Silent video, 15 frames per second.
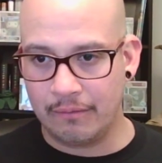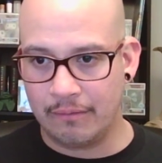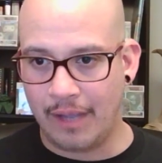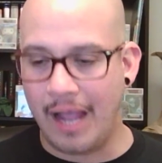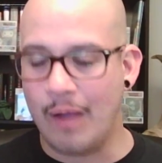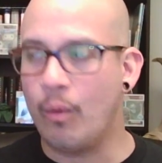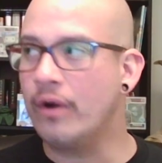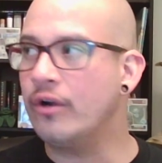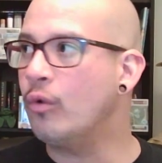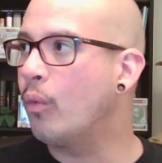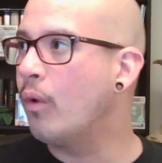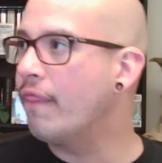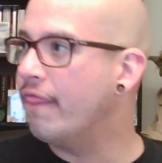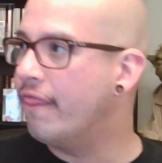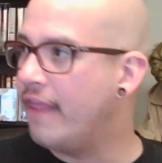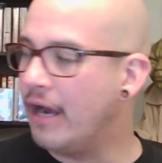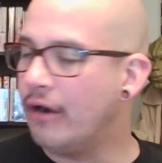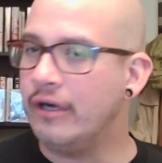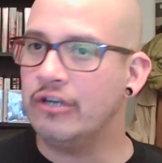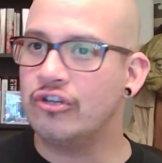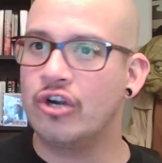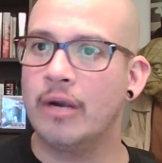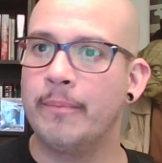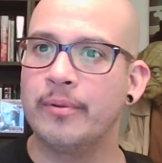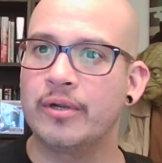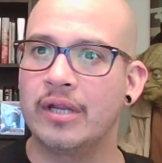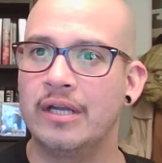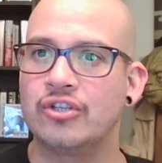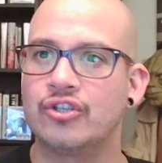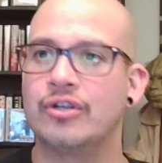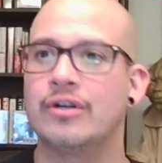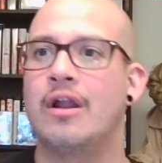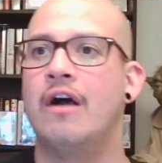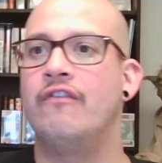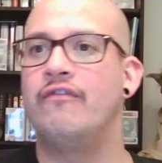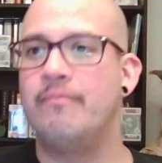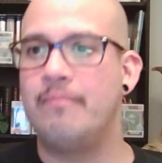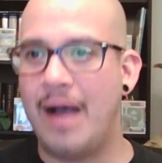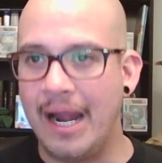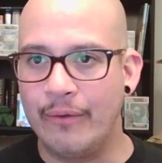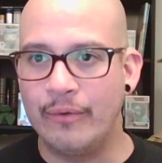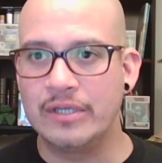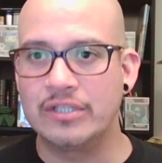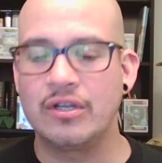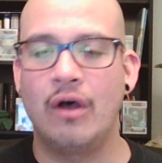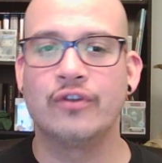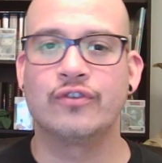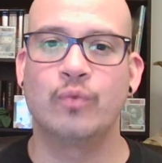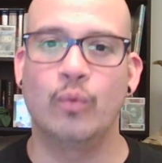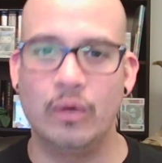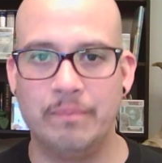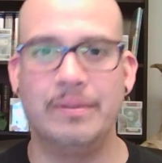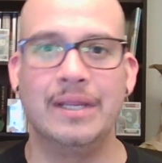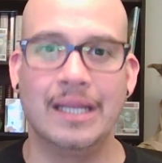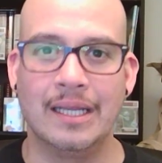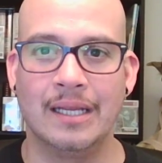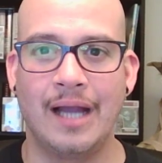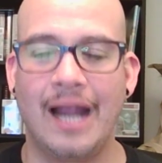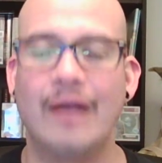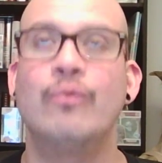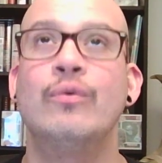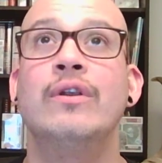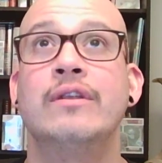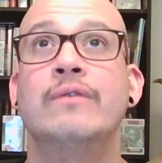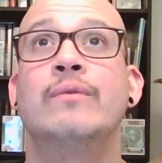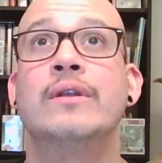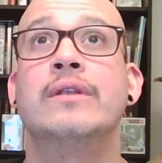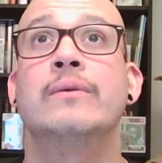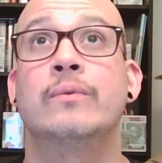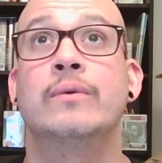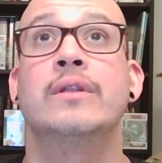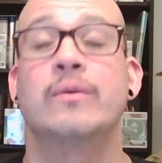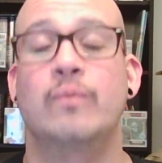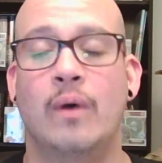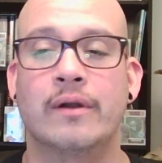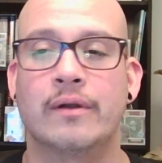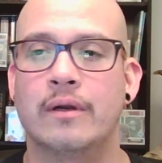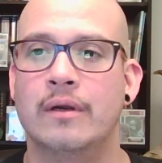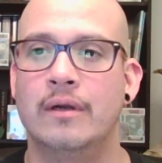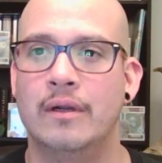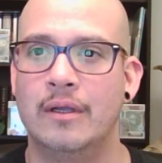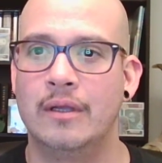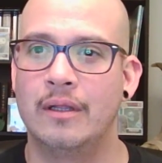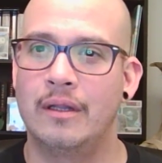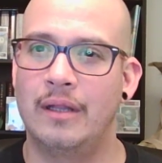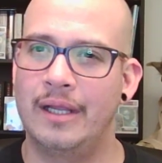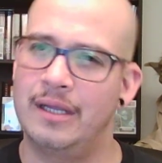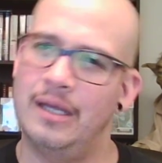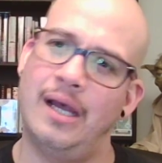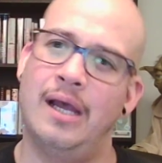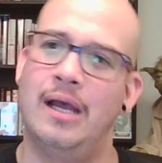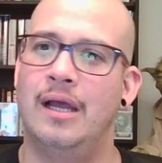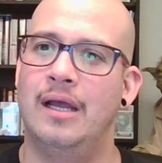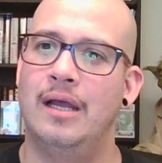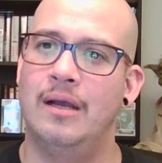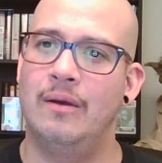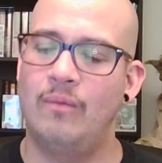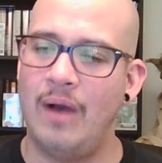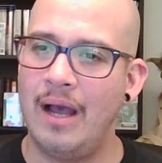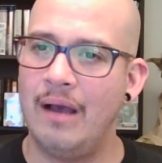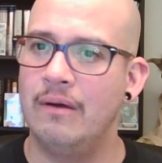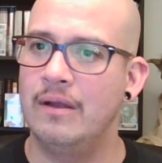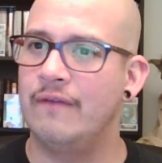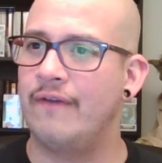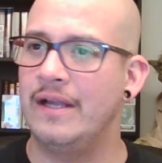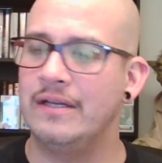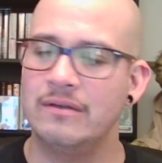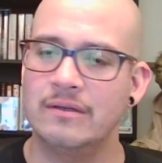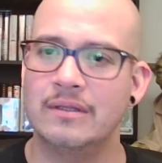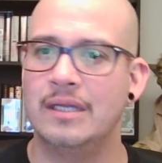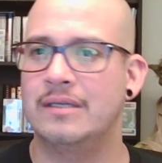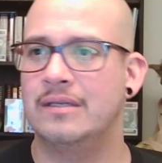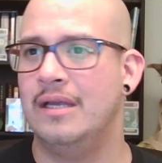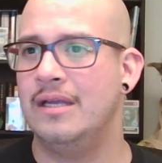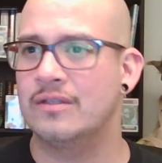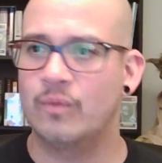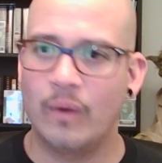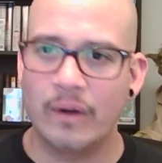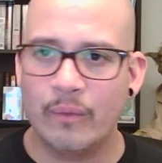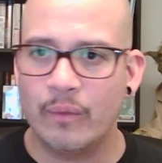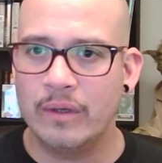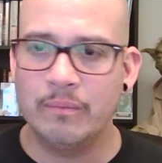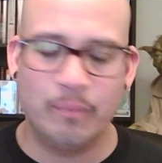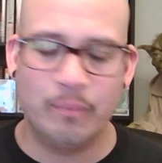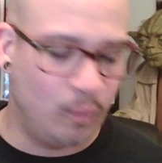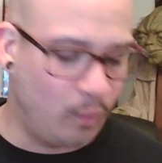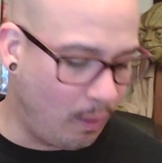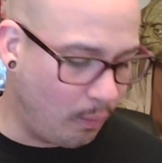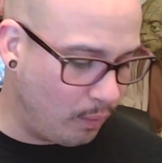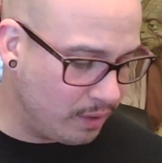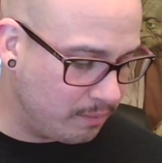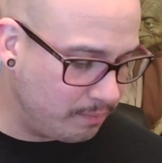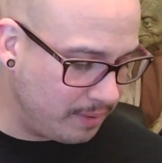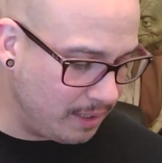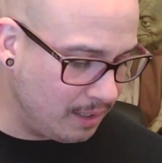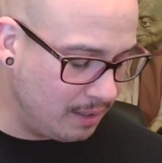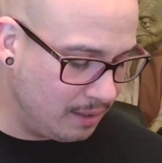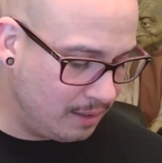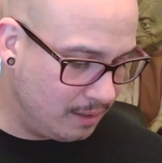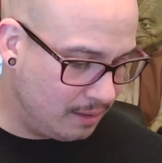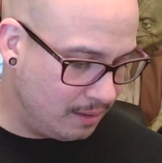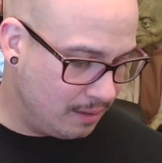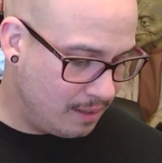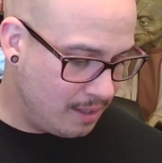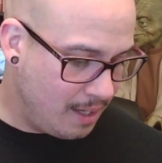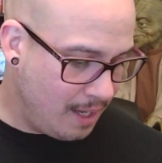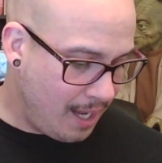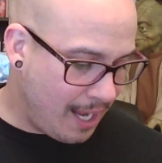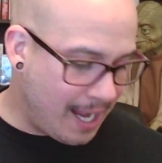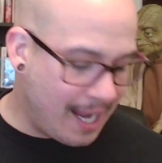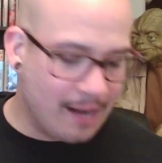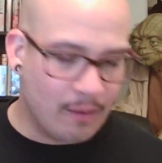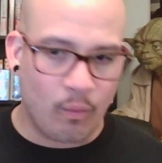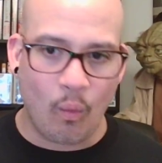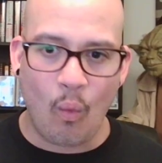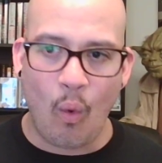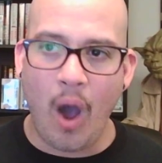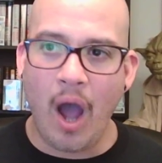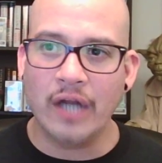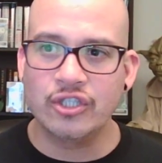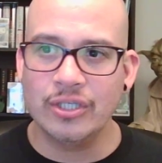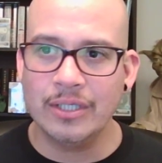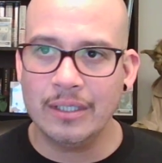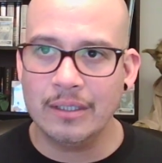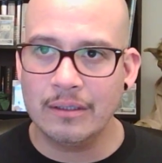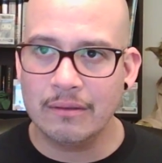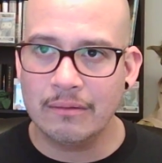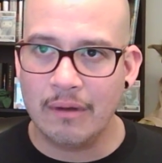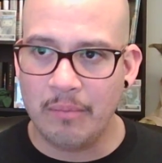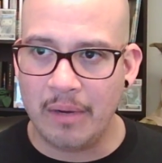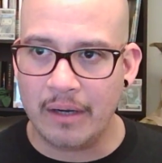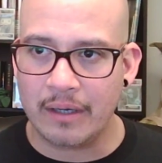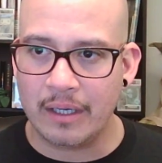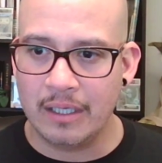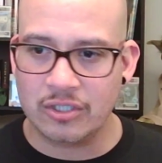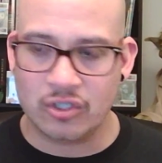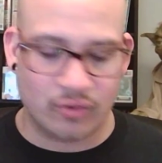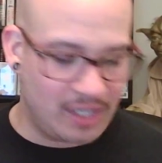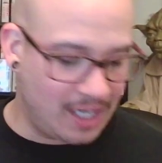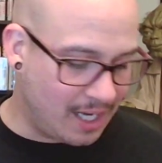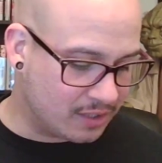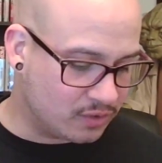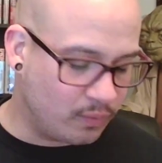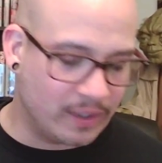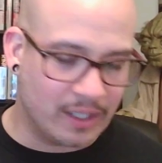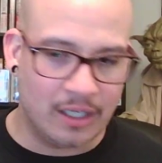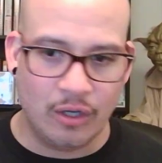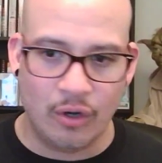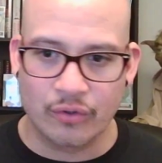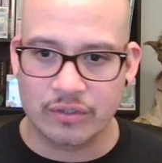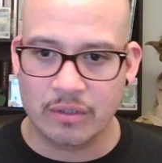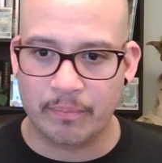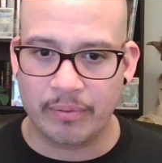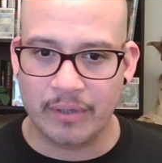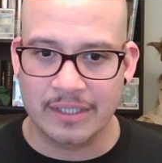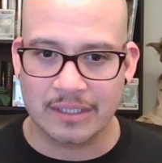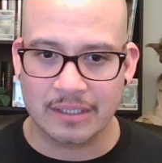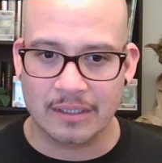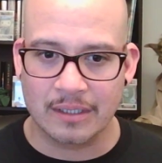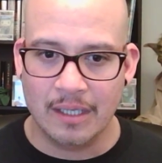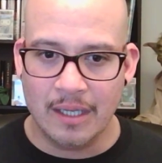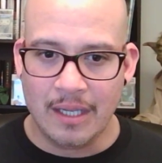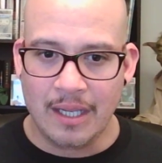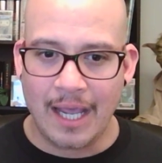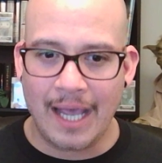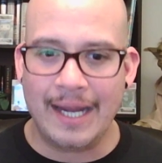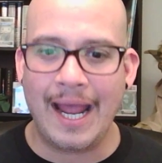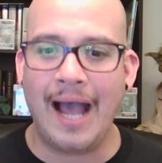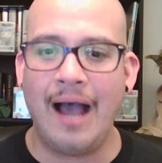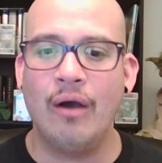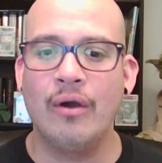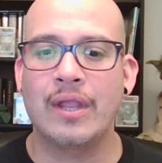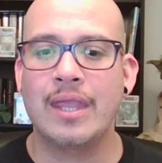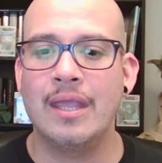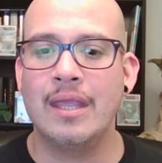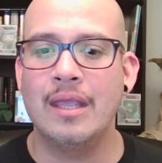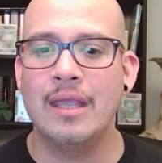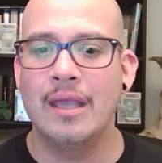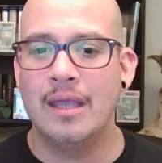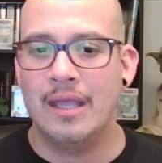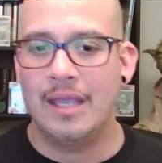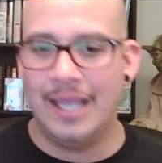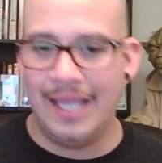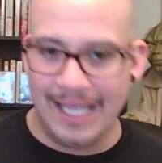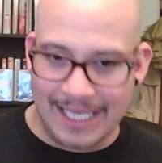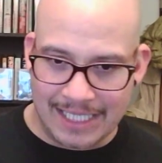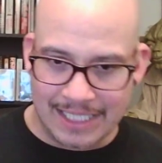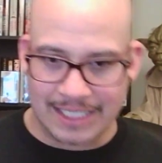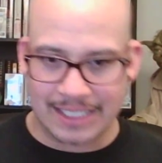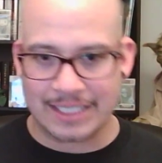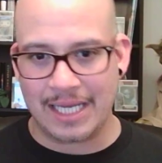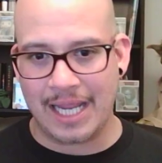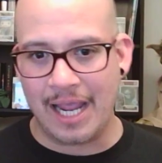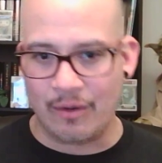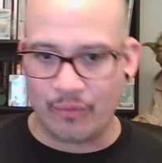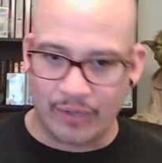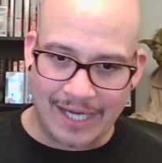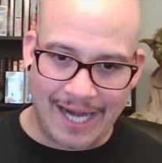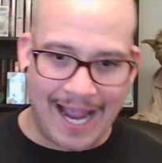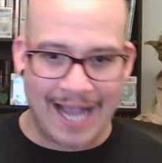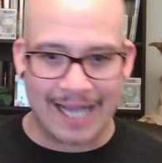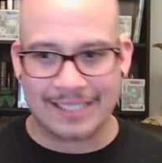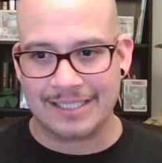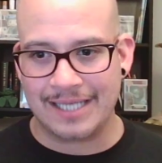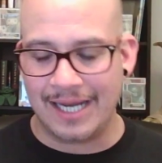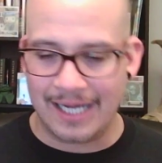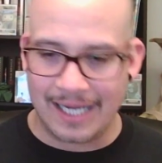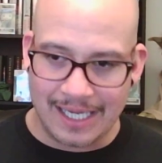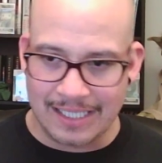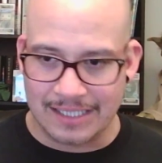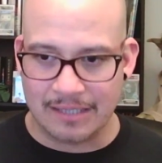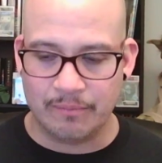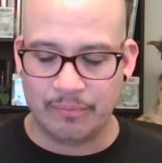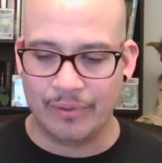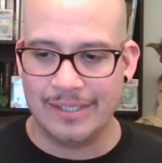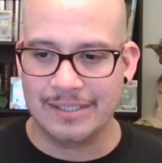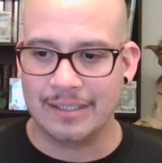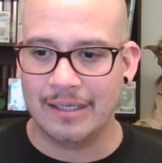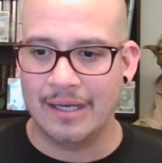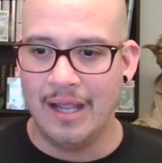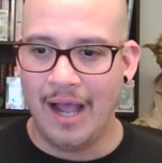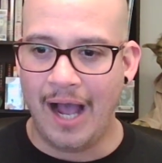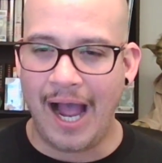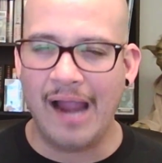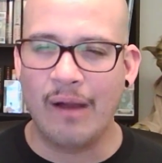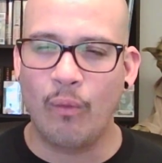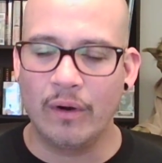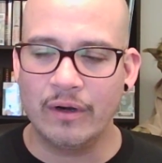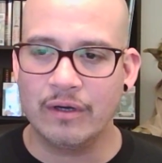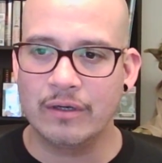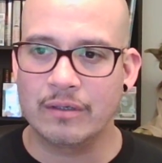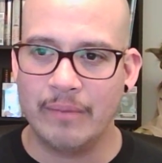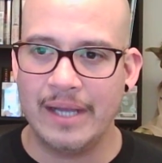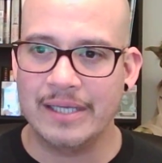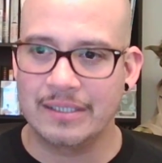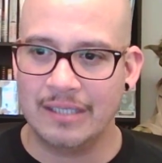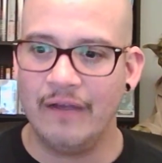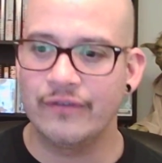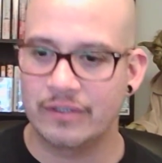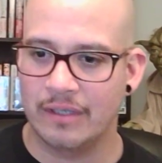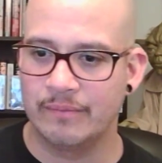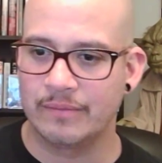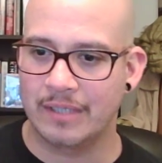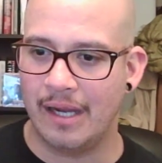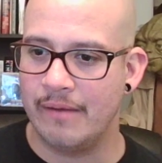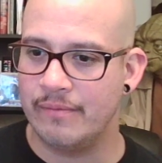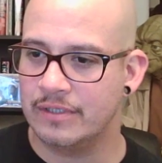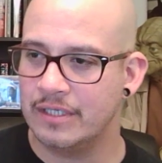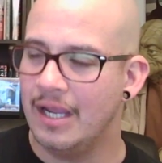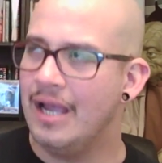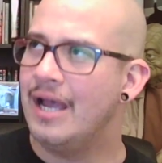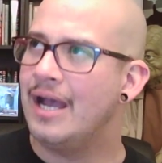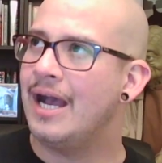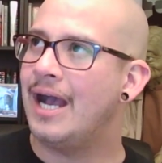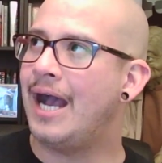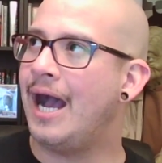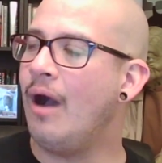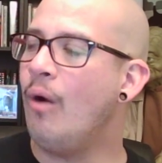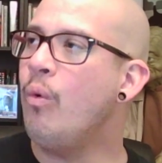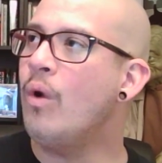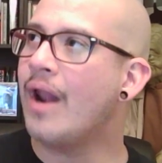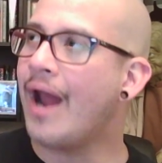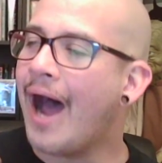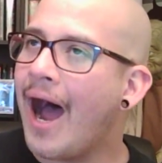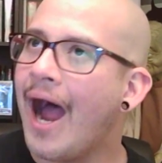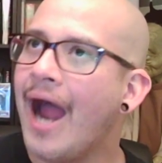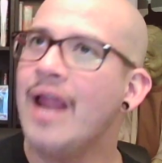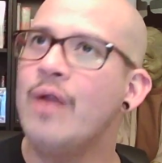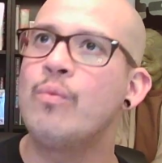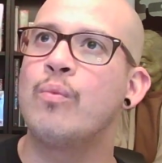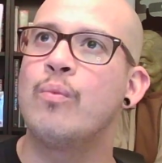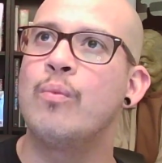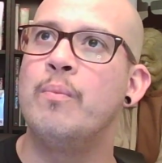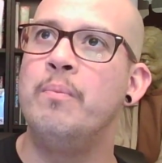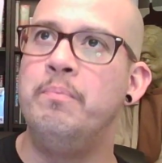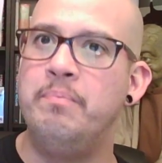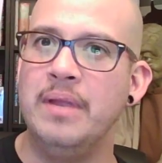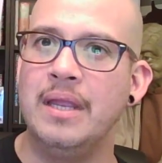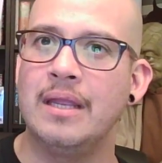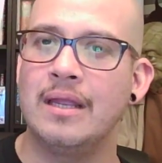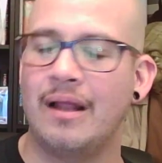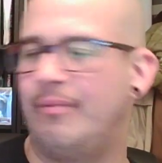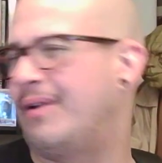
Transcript: I wonder what their interpretation of my results would be. I really, really, really wonder. Like, wow, if I took that test, what it would, what would it be? And watching American History X when he goes to prison and how he is and reacts and is in prison, I wonder to myself sometimes, how would I be?